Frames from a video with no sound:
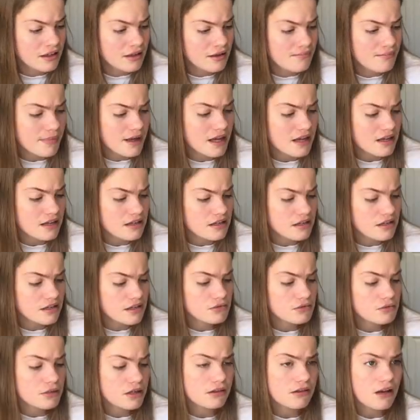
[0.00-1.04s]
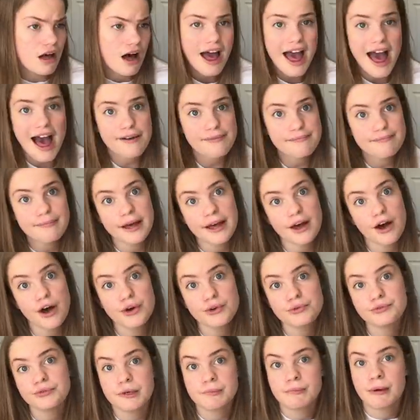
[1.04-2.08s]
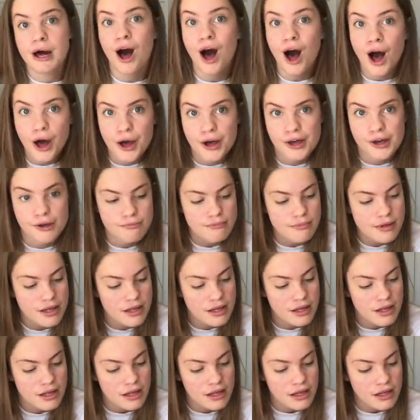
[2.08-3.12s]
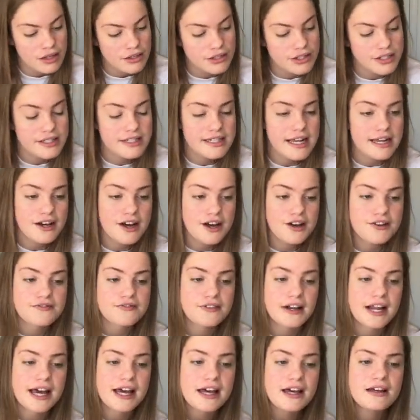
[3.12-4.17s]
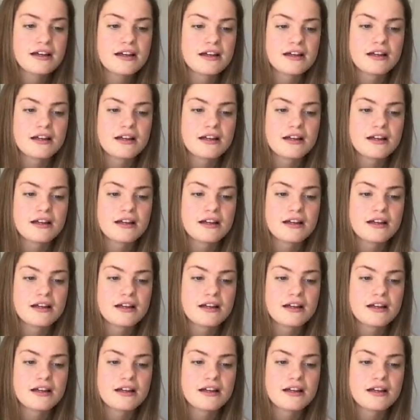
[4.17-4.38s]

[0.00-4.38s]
"But, well, I have my own room at home," she said hopefully.